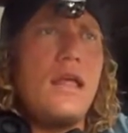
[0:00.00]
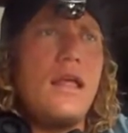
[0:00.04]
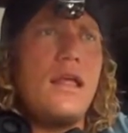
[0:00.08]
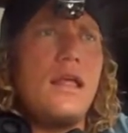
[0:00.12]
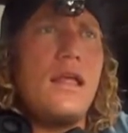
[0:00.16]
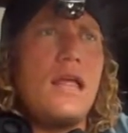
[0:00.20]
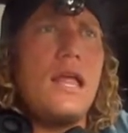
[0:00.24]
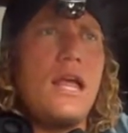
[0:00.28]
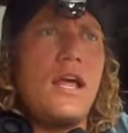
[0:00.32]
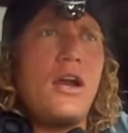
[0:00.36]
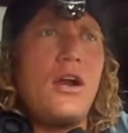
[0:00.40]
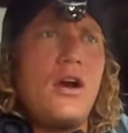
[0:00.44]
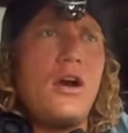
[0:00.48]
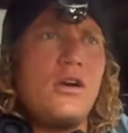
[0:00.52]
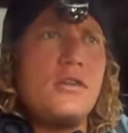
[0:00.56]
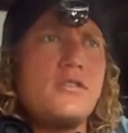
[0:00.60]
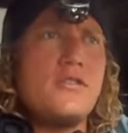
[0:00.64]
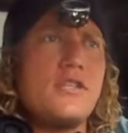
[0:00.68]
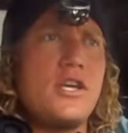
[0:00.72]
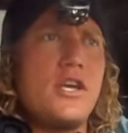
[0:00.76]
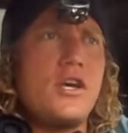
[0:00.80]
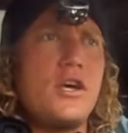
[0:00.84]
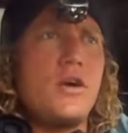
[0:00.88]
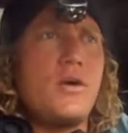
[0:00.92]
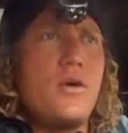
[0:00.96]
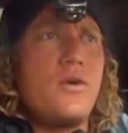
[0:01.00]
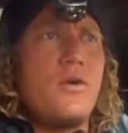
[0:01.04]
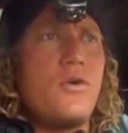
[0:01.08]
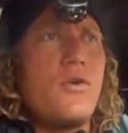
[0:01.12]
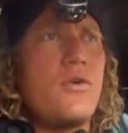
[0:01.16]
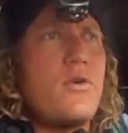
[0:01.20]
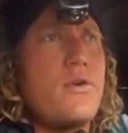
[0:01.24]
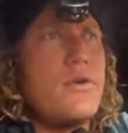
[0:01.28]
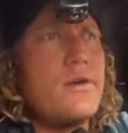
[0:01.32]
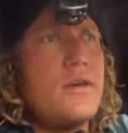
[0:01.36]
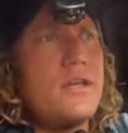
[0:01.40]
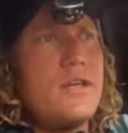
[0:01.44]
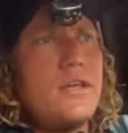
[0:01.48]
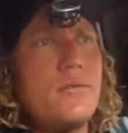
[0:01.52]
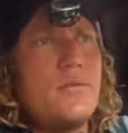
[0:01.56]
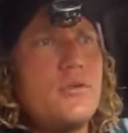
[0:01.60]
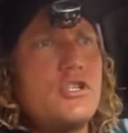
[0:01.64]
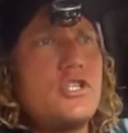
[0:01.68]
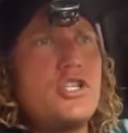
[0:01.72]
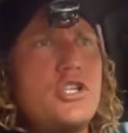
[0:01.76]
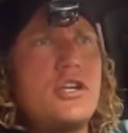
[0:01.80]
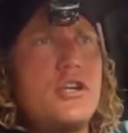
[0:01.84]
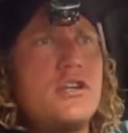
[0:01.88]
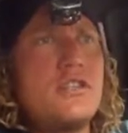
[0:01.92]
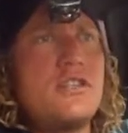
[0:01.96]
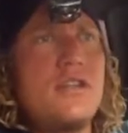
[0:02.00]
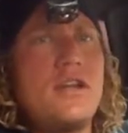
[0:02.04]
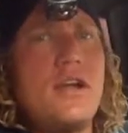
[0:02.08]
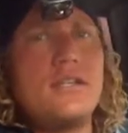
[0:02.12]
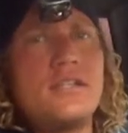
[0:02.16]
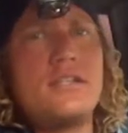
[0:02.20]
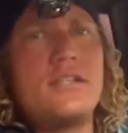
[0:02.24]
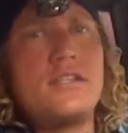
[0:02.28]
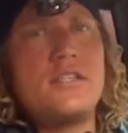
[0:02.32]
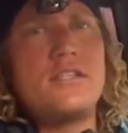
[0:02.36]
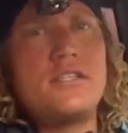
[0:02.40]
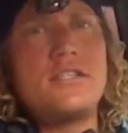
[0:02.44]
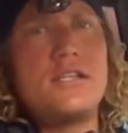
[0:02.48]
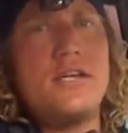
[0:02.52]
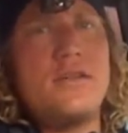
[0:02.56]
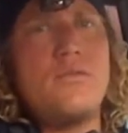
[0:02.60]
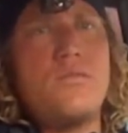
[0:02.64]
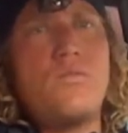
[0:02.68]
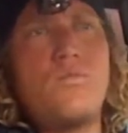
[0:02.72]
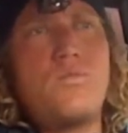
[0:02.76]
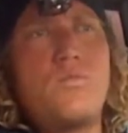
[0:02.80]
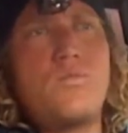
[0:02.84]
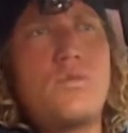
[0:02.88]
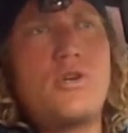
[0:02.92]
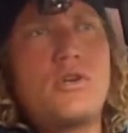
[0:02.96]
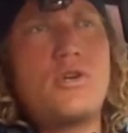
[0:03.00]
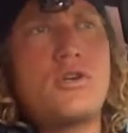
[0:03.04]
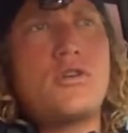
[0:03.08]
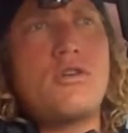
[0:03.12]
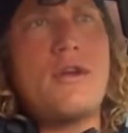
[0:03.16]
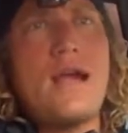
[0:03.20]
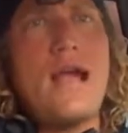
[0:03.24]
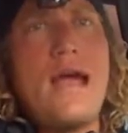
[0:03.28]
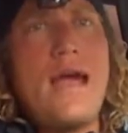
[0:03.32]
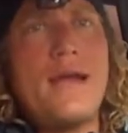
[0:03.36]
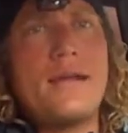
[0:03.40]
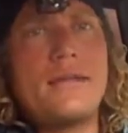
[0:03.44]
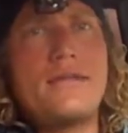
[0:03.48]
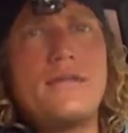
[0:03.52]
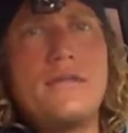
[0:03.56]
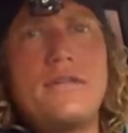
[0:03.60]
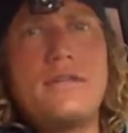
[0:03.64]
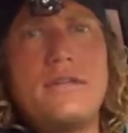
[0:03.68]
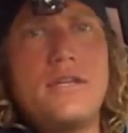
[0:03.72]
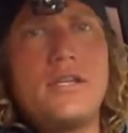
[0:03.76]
And also, it would sure suck to just get cracked,